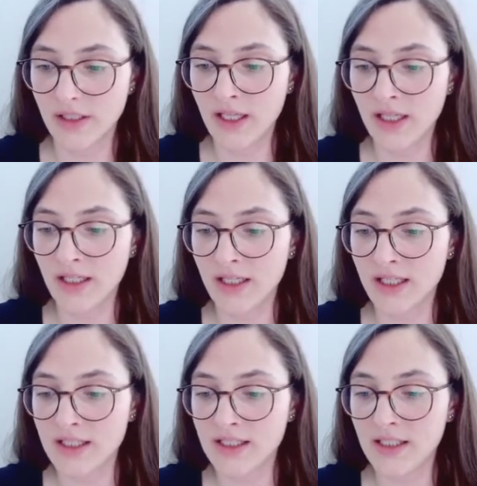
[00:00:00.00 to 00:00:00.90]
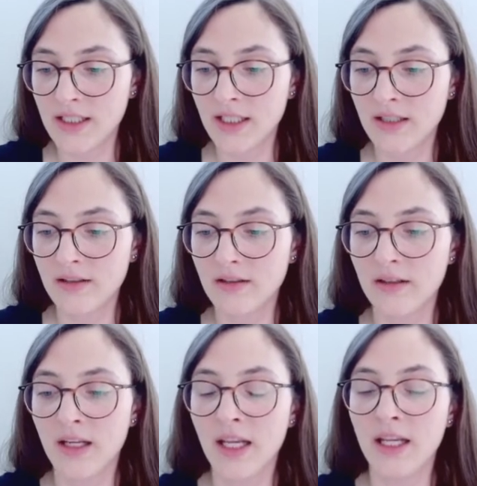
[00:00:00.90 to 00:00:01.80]
And I can see
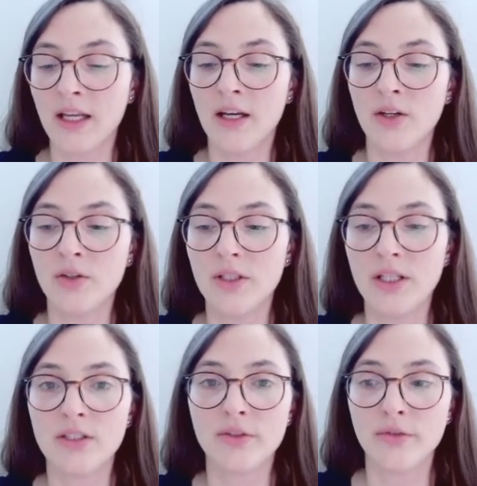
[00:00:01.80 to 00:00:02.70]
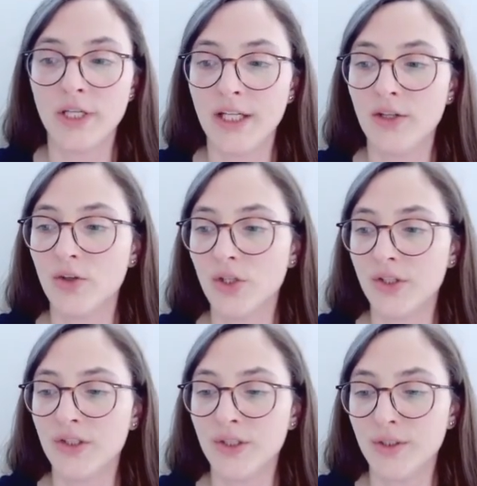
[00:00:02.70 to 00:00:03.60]
layout is already
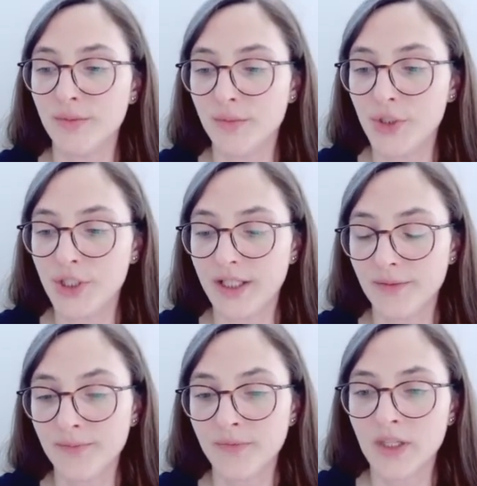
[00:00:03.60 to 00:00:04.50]
on the machine.